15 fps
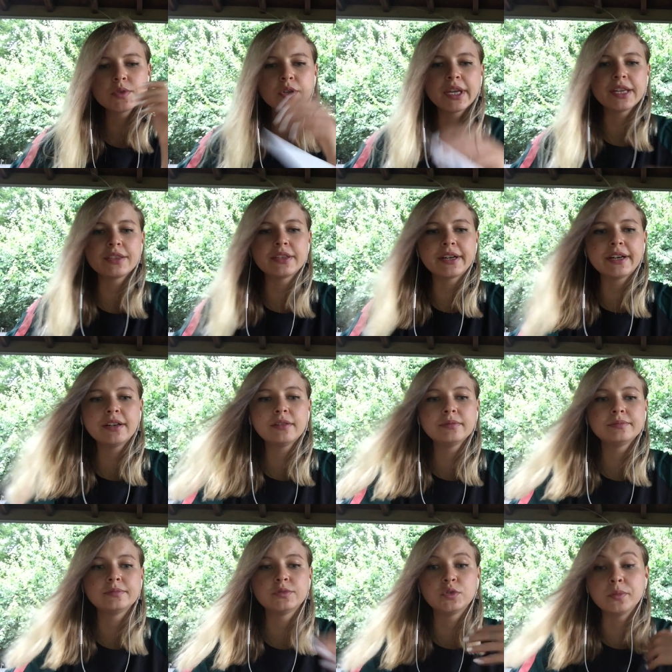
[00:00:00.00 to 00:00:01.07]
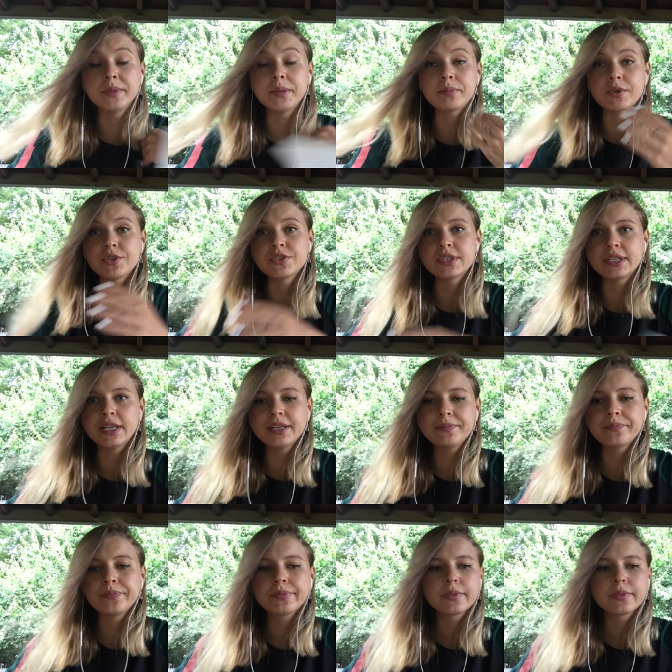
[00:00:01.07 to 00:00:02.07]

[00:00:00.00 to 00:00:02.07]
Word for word: get there, for me personally.